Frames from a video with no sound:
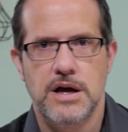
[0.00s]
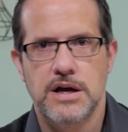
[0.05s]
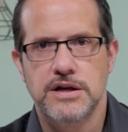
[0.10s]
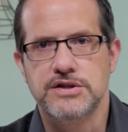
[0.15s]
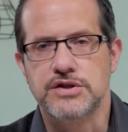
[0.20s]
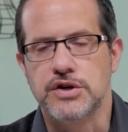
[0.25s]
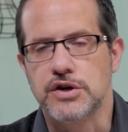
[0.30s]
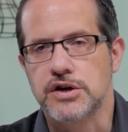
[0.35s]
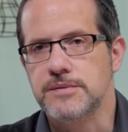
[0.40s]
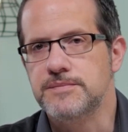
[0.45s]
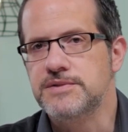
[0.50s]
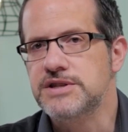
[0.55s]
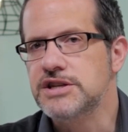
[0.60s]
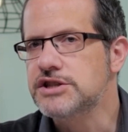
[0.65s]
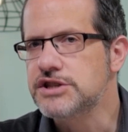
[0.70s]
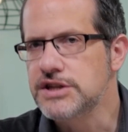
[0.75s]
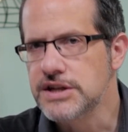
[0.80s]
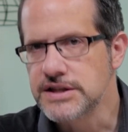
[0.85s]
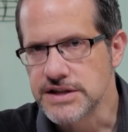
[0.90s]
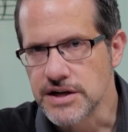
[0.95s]

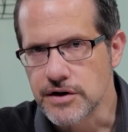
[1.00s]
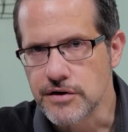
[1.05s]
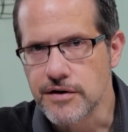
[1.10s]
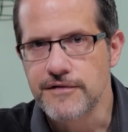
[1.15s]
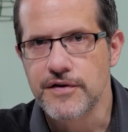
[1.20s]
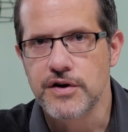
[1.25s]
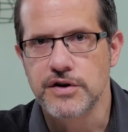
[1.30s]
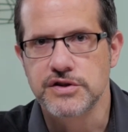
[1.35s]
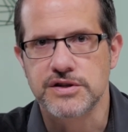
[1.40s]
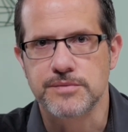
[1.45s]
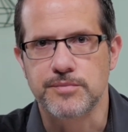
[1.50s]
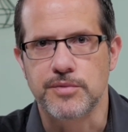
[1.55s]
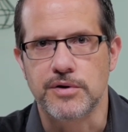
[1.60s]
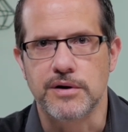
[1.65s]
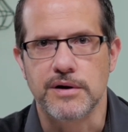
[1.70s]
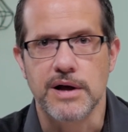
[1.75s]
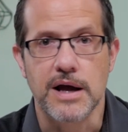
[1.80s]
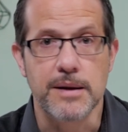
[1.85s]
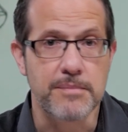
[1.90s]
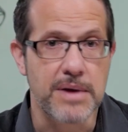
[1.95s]
Circumcision is
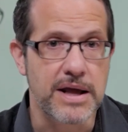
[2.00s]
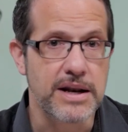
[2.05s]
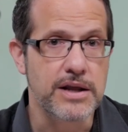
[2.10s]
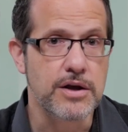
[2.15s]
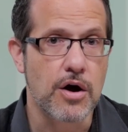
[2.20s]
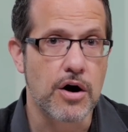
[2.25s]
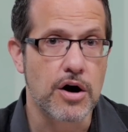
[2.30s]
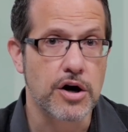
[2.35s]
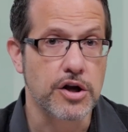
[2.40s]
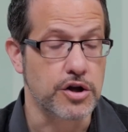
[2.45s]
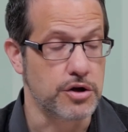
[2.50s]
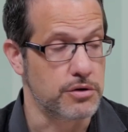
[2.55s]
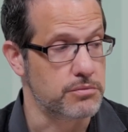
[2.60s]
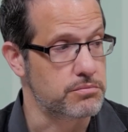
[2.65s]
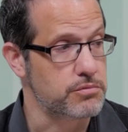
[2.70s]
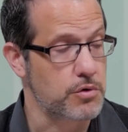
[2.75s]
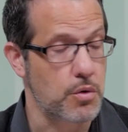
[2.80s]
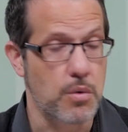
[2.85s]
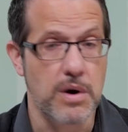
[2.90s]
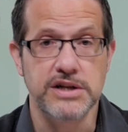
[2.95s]
irreversible, and many argue,
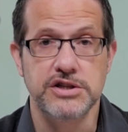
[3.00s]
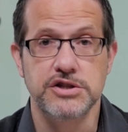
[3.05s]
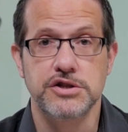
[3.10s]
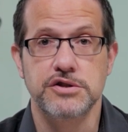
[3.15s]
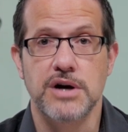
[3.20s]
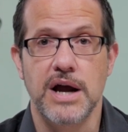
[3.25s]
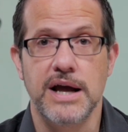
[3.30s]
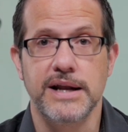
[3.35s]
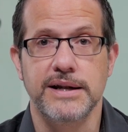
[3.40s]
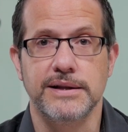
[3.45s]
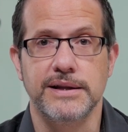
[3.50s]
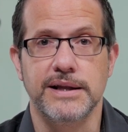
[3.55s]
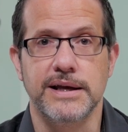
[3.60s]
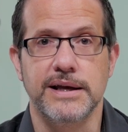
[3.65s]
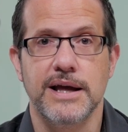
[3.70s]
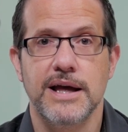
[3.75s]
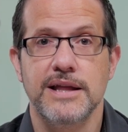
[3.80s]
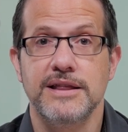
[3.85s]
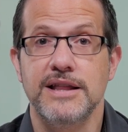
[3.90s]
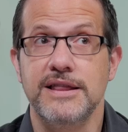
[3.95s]
quite
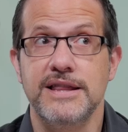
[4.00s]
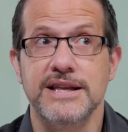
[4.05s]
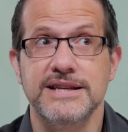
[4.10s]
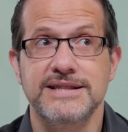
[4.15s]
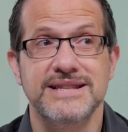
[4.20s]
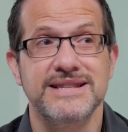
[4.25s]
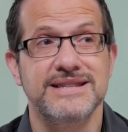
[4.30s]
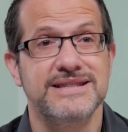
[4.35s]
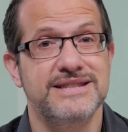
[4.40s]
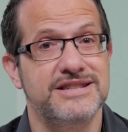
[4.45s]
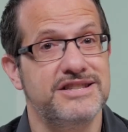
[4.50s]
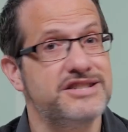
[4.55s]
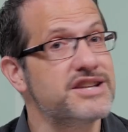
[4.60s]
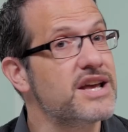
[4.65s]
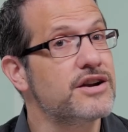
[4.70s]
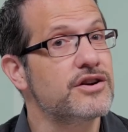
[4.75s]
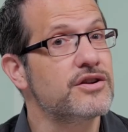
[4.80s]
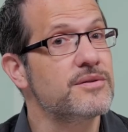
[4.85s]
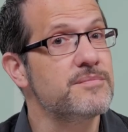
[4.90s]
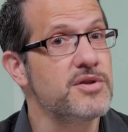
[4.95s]
stridently, that this is
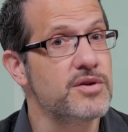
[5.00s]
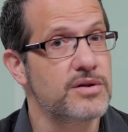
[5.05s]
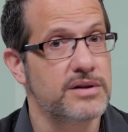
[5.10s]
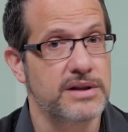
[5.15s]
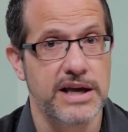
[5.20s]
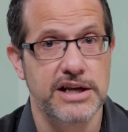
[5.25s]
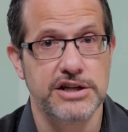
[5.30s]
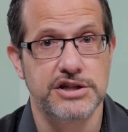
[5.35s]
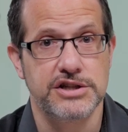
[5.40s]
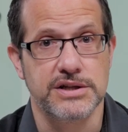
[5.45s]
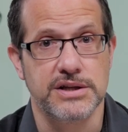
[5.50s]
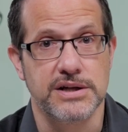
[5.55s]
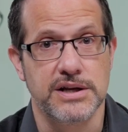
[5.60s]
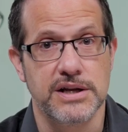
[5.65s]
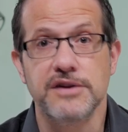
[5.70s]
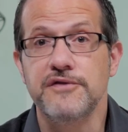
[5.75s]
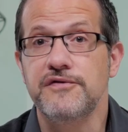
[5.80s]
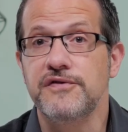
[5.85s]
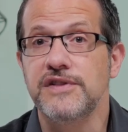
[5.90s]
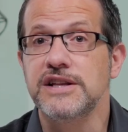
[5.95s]
genital mutilation
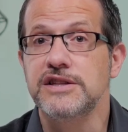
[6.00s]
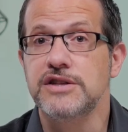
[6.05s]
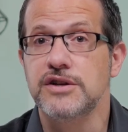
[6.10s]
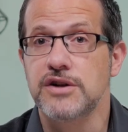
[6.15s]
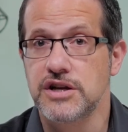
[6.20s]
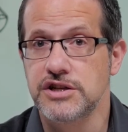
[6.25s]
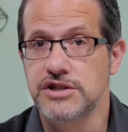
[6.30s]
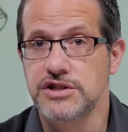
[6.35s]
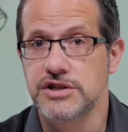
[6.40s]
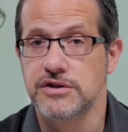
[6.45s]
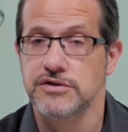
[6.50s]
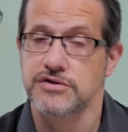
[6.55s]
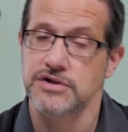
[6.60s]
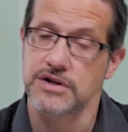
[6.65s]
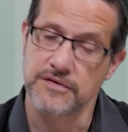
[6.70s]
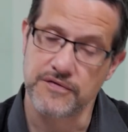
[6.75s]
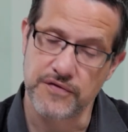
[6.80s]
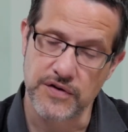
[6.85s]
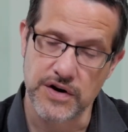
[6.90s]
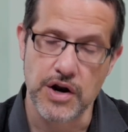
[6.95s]
inflicted on
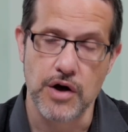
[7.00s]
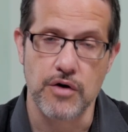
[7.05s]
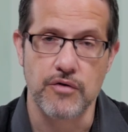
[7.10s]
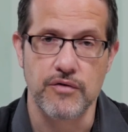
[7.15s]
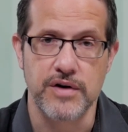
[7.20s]
children for no